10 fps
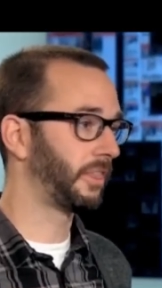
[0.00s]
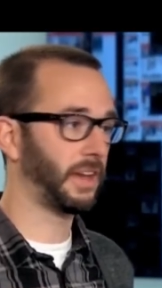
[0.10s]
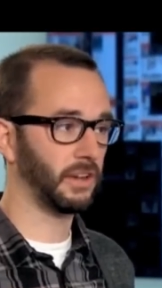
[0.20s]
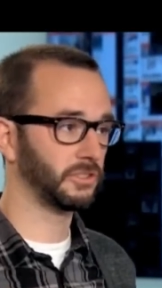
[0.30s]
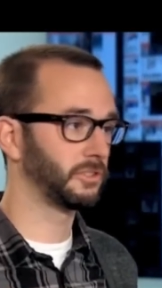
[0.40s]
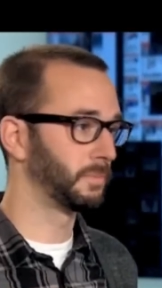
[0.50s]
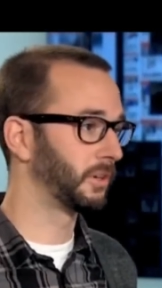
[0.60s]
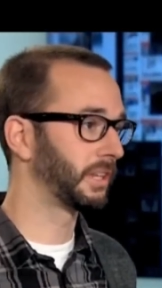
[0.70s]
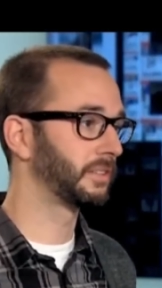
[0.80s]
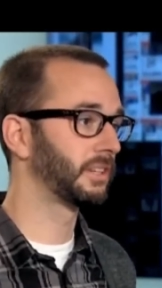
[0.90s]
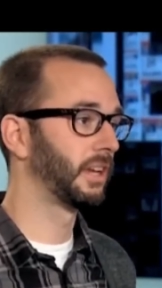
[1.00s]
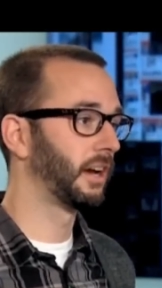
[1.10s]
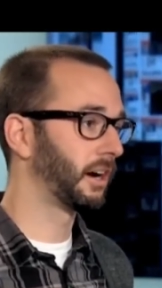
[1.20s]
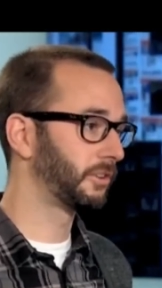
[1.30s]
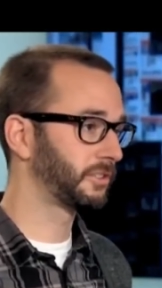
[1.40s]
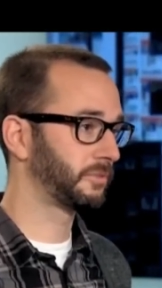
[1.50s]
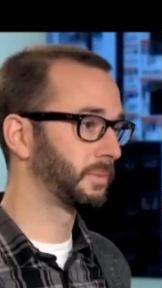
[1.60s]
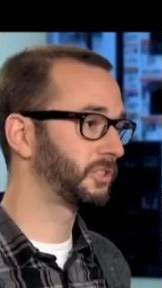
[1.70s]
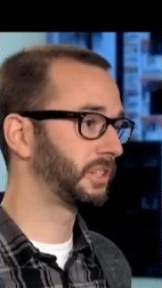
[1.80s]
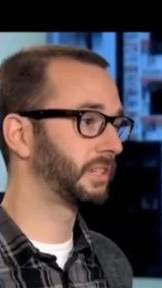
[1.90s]
thousands, millions, hundreds of
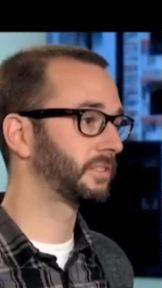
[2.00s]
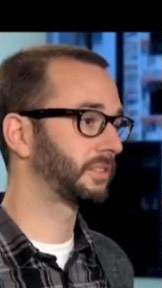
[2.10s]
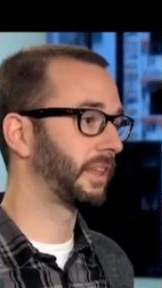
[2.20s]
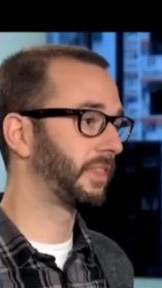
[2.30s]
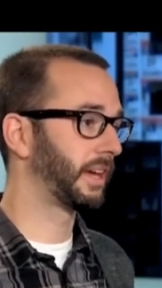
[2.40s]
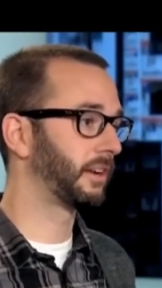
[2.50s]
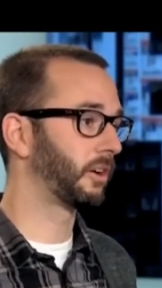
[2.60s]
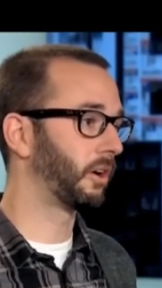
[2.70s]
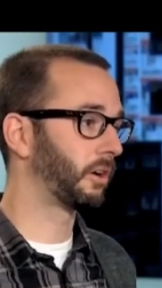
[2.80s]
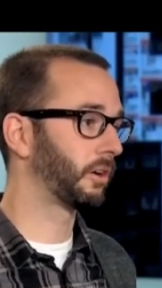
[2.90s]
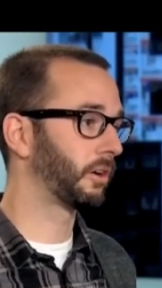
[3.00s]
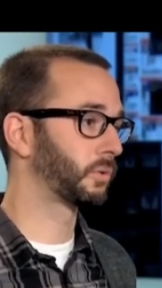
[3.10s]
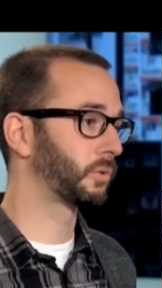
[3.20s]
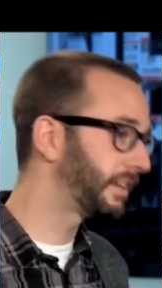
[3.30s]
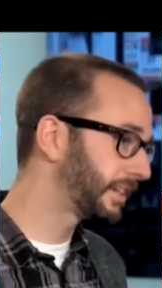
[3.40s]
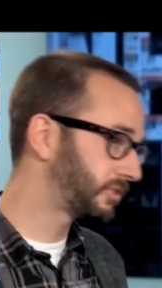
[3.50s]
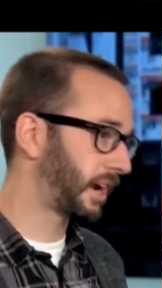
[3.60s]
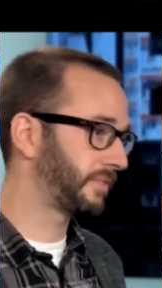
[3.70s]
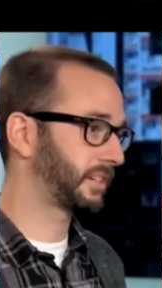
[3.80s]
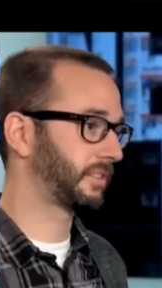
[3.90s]
machines that then are all sort of sending traffic